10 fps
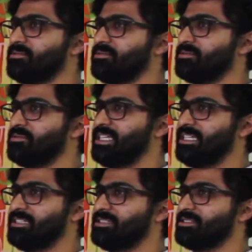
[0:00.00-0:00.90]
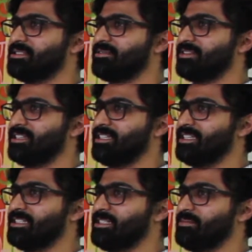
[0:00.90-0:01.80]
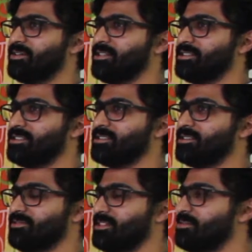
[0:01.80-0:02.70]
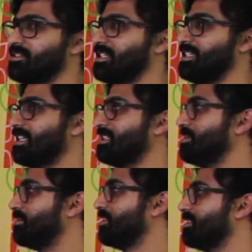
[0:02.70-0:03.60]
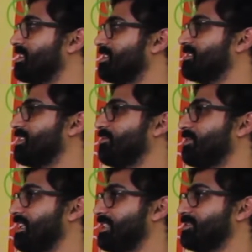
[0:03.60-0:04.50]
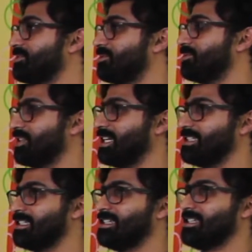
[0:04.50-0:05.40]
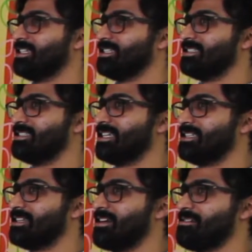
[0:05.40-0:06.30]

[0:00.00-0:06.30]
the weakness of identity politics, of liberal identity politics in relation to the right, is that